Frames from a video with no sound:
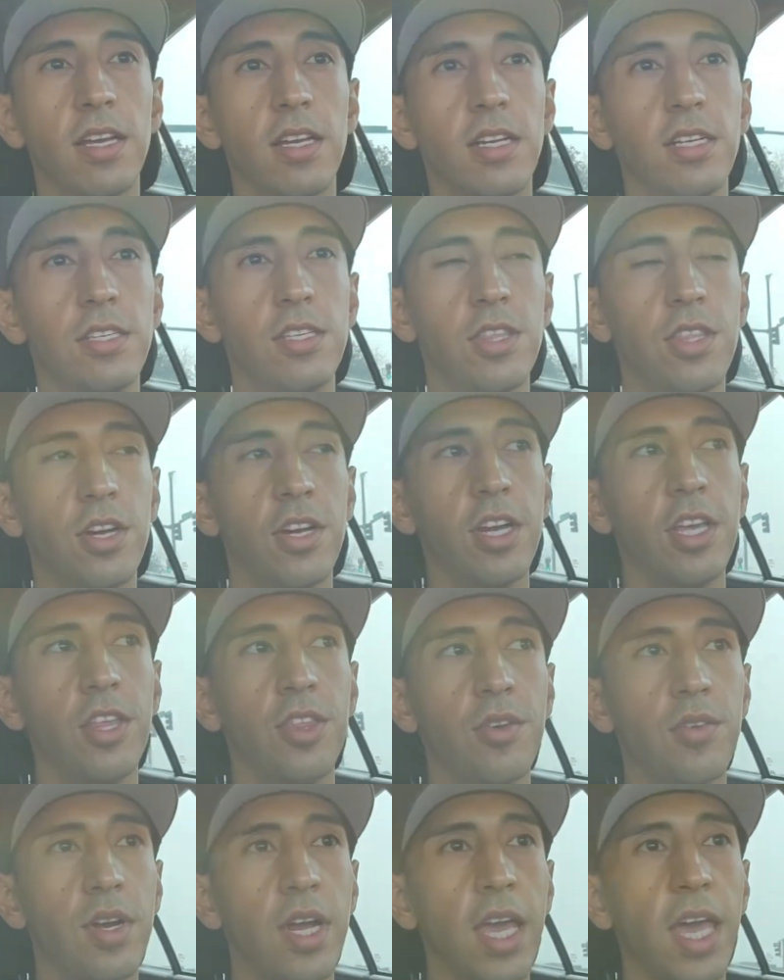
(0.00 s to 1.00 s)
Because
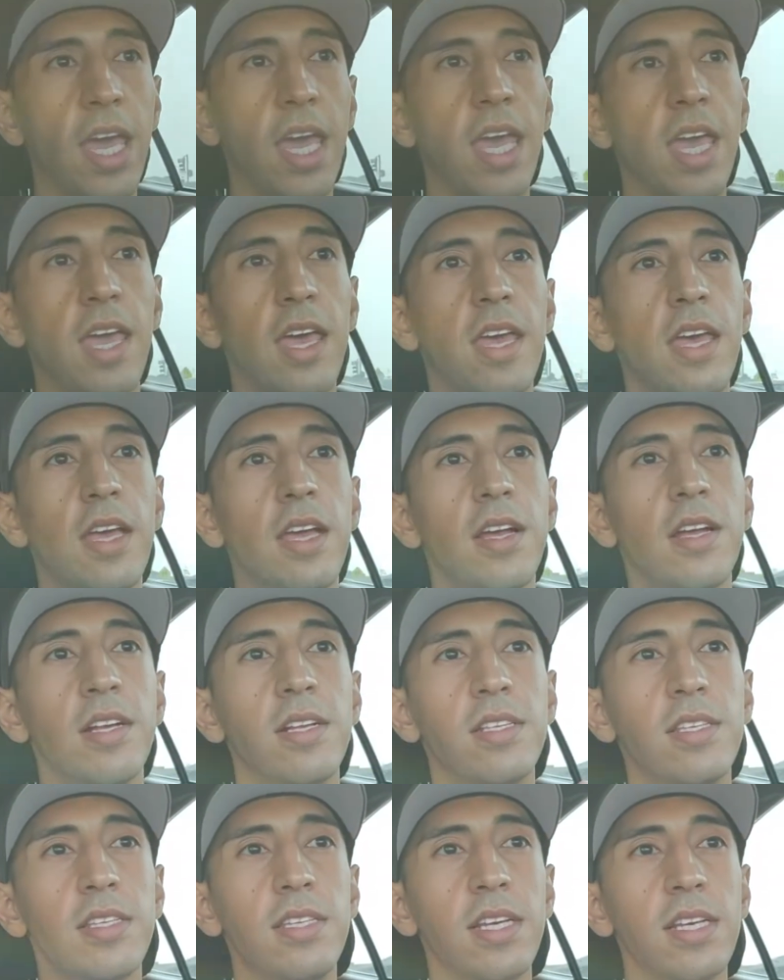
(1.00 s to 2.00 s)
33,
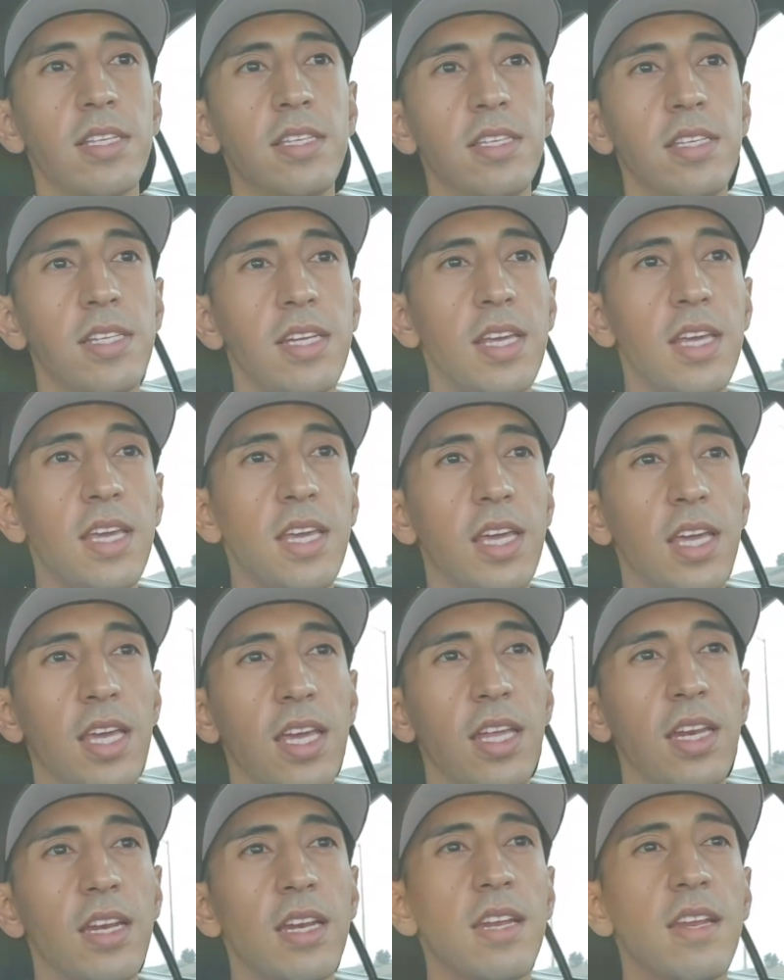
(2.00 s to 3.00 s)

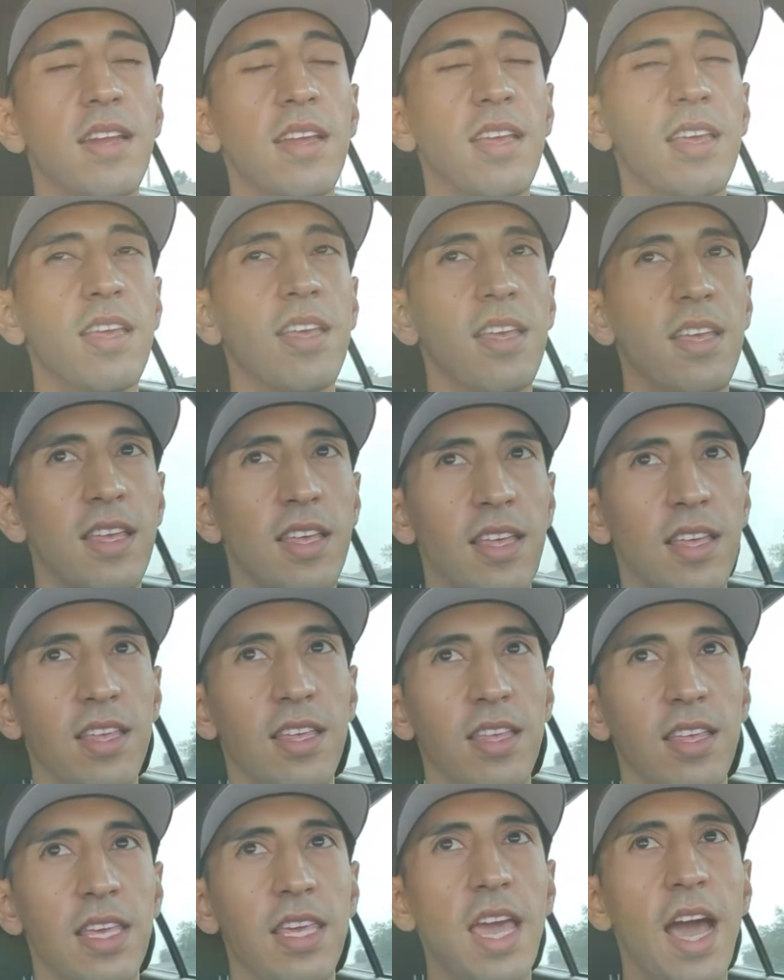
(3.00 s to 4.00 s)
16,
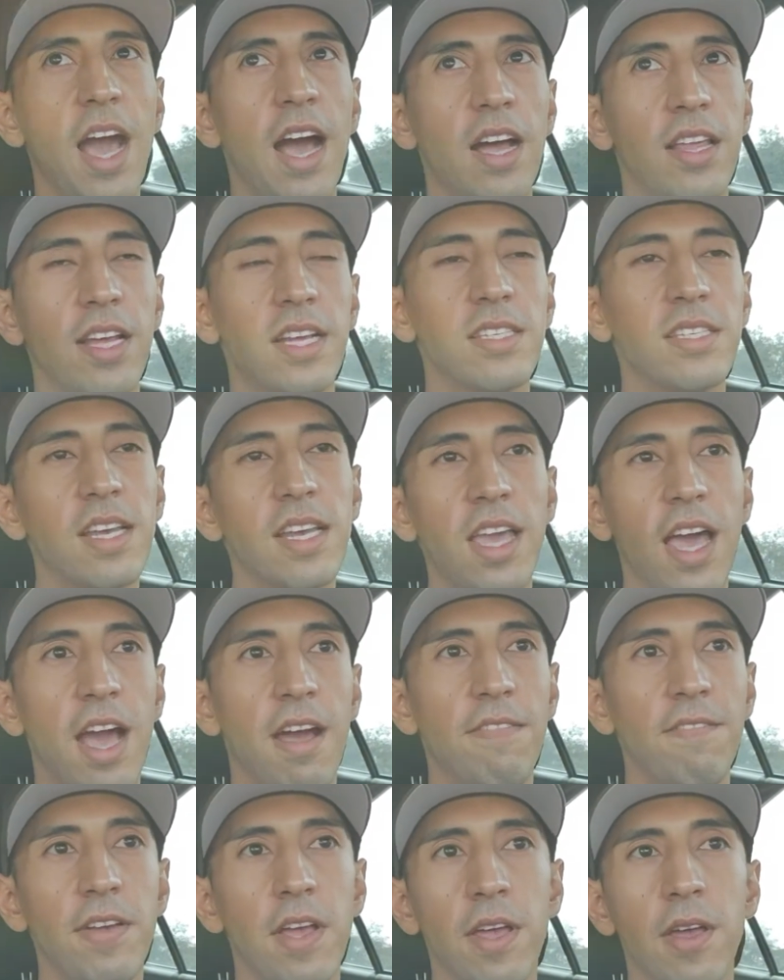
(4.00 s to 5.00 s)
yeah, that's like
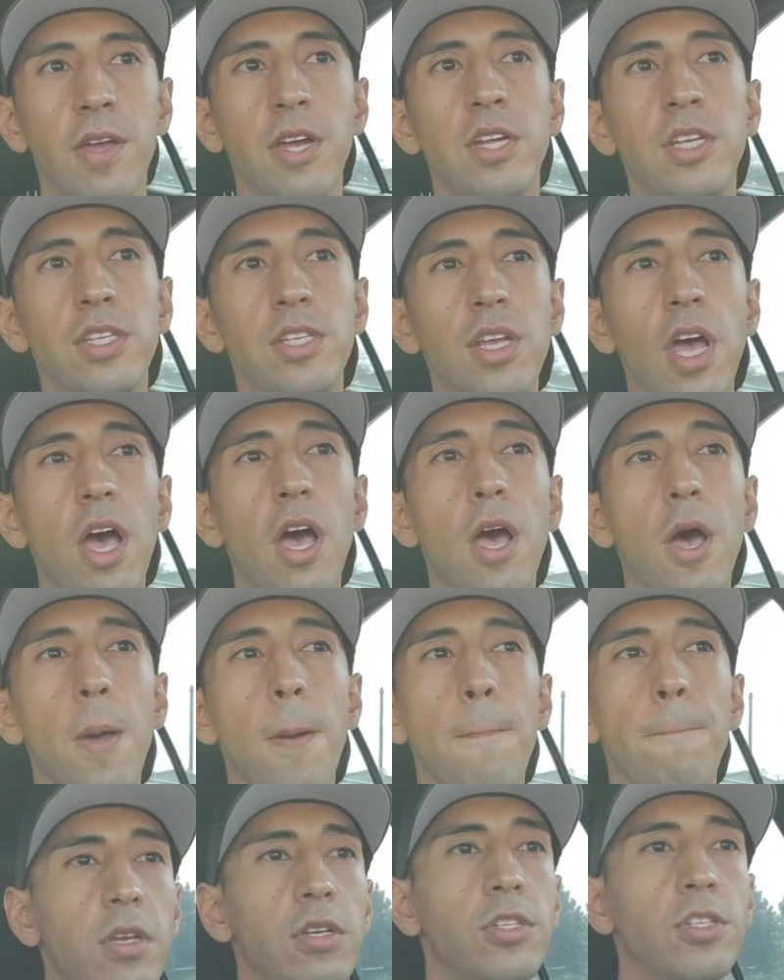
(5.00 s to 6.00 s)
half.
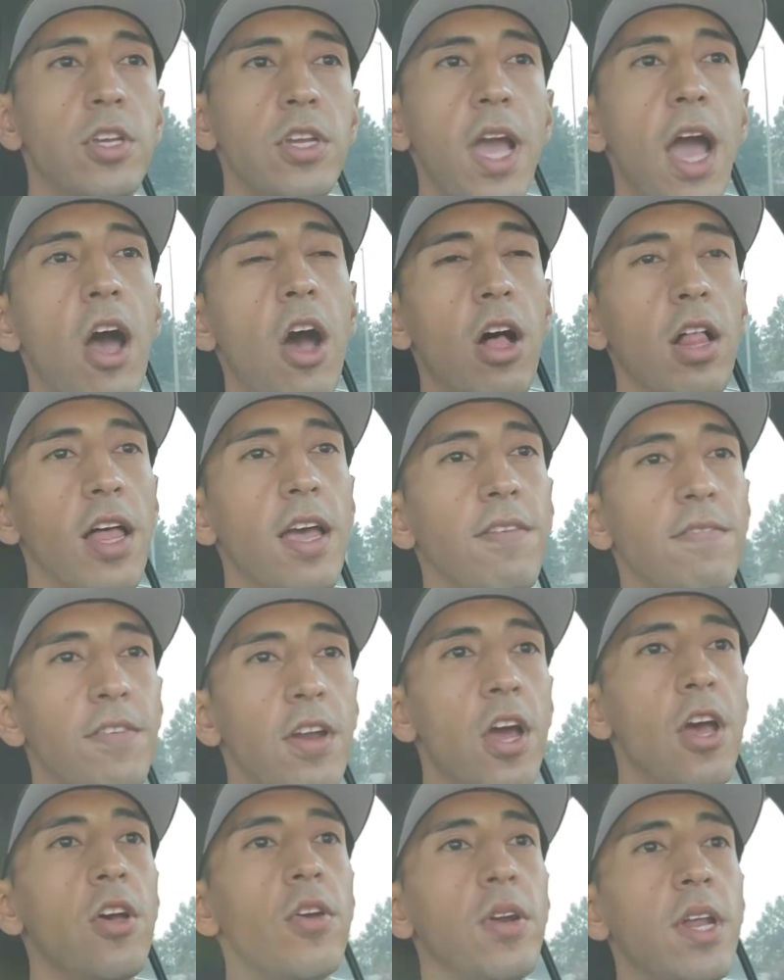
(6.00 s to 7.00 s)
So yeah, all I've
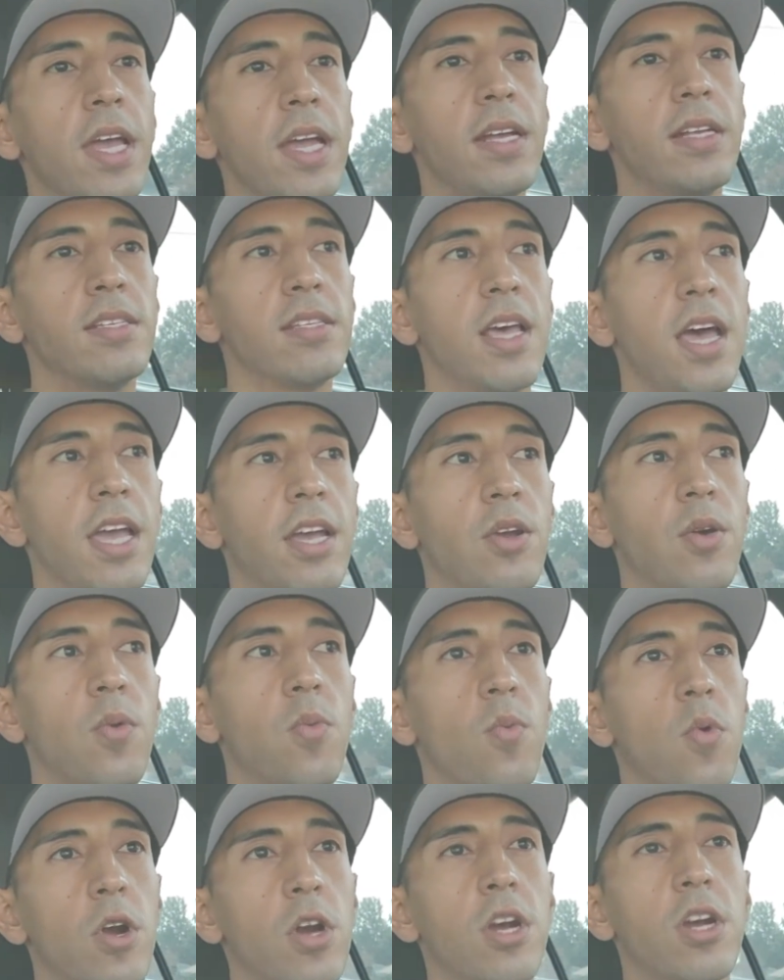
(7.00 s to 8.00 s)
known is like
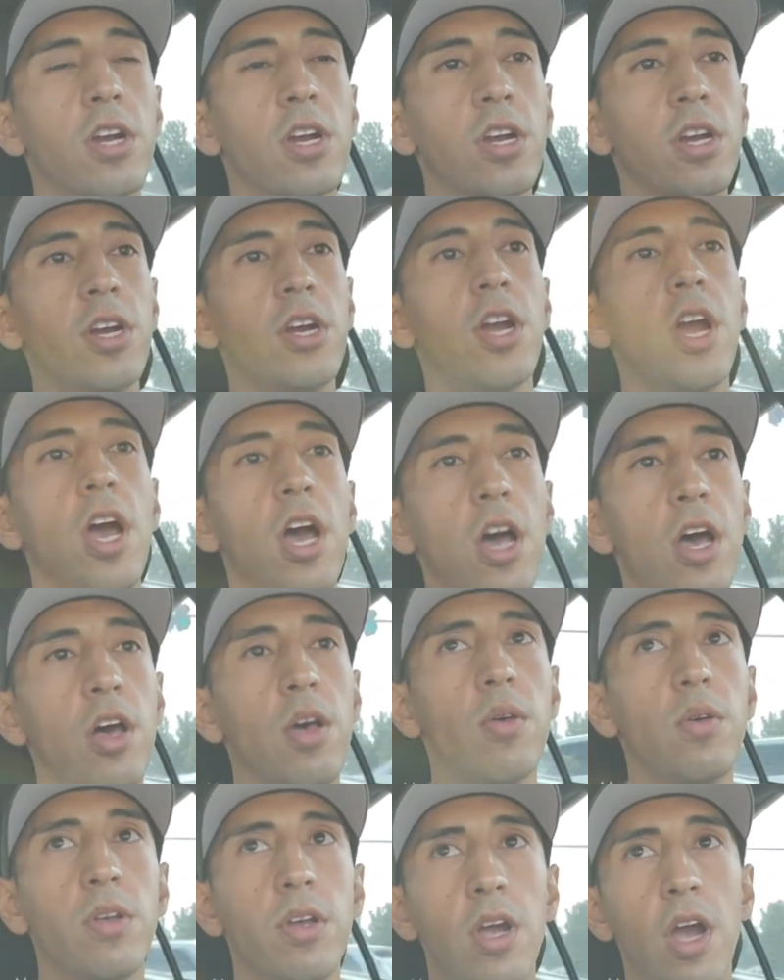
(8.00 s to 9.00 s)
work,
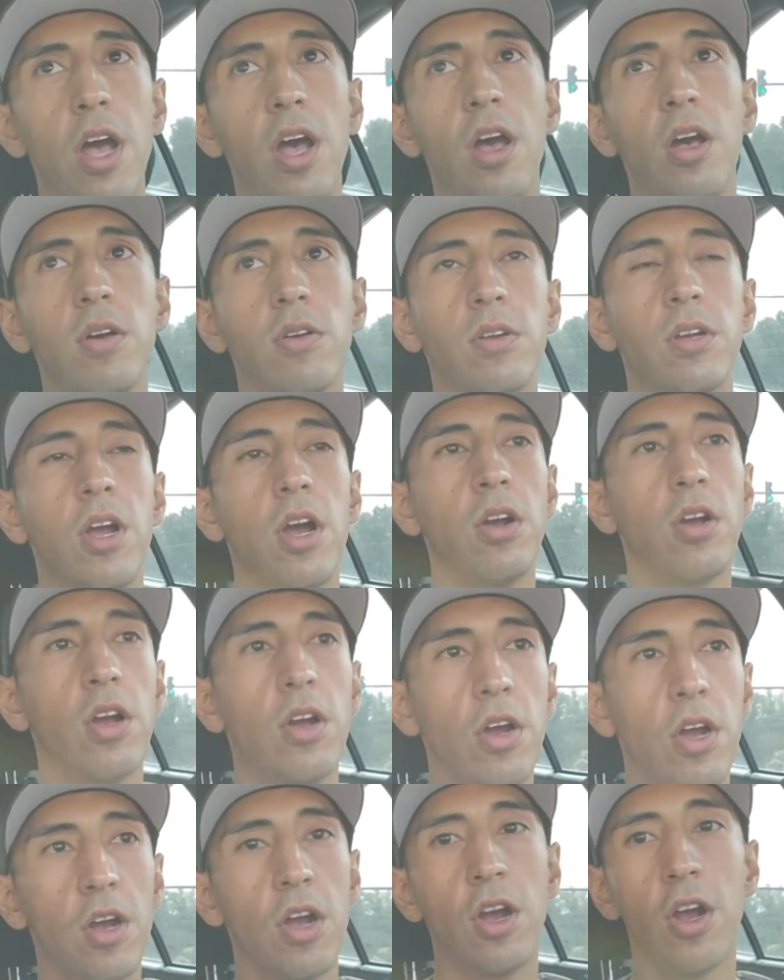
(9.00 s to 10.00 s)
go, go, go,
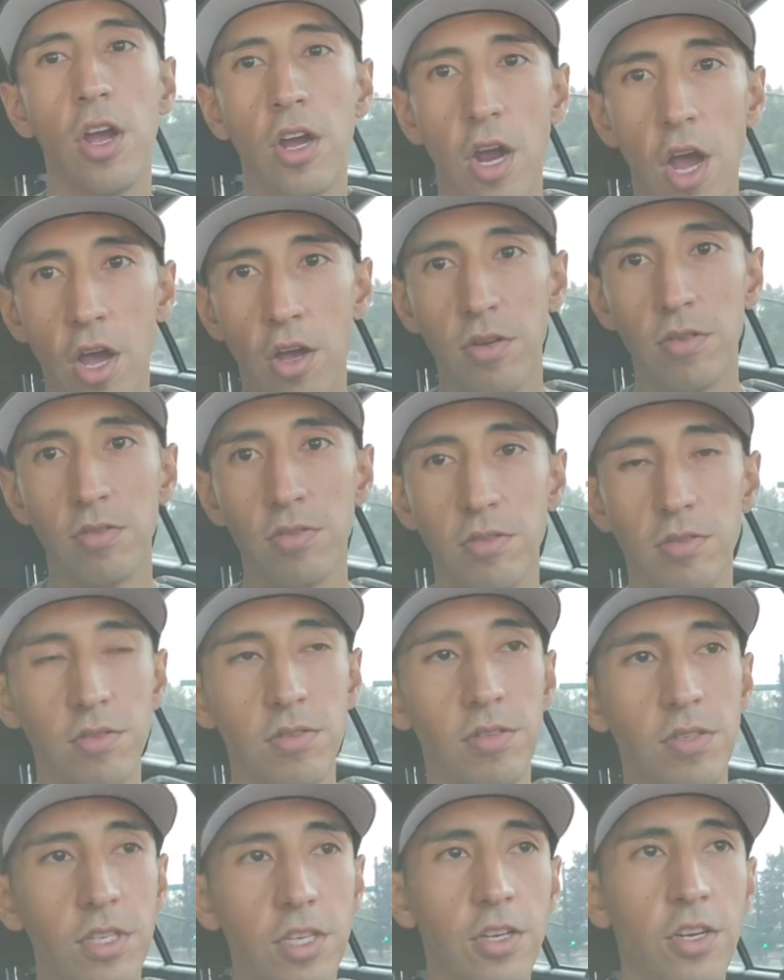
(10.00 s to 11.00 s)
go, go, go, go, go.
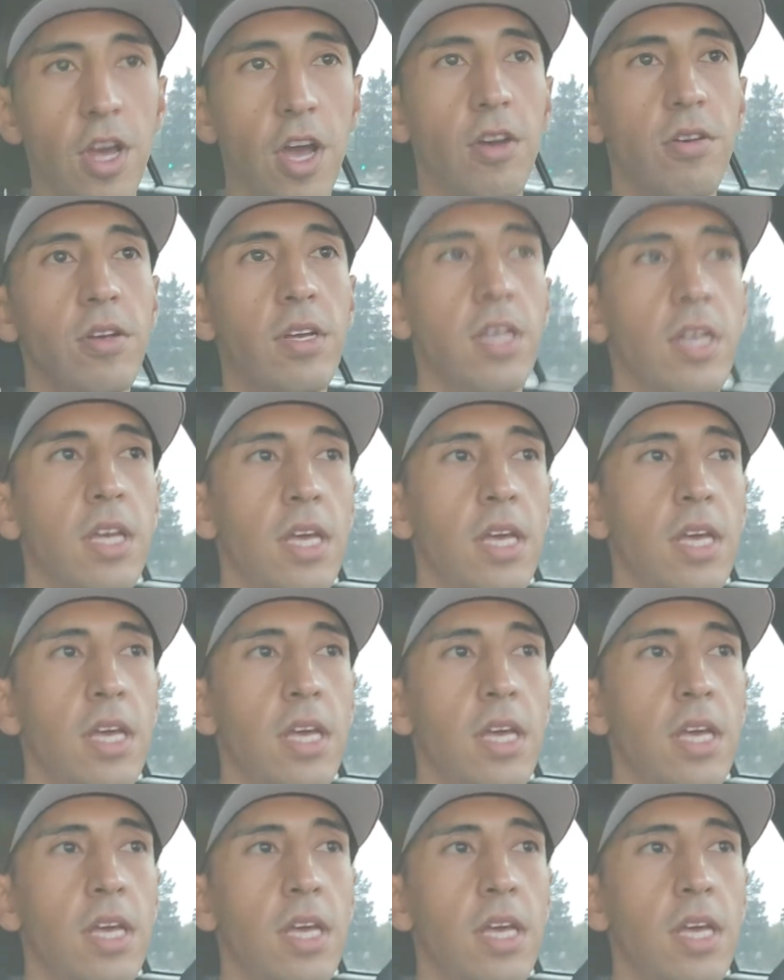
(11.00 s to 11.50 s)
You know?